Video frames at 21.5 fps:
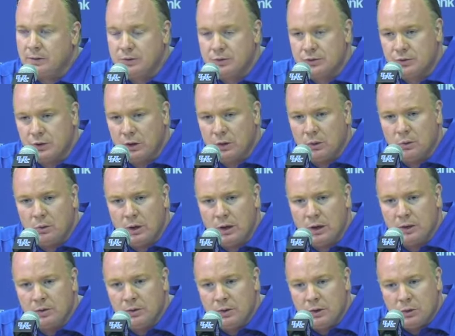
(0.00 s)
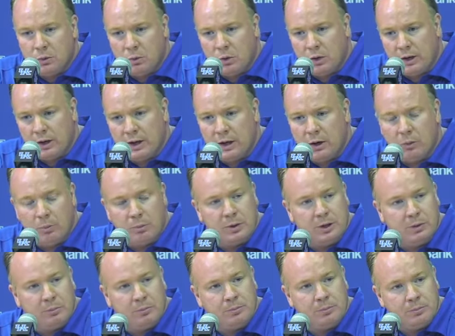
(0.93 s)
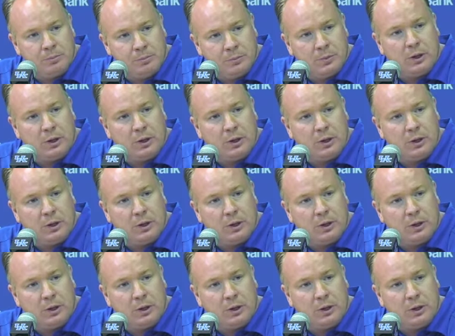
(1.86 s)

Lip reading: So we're gonna help him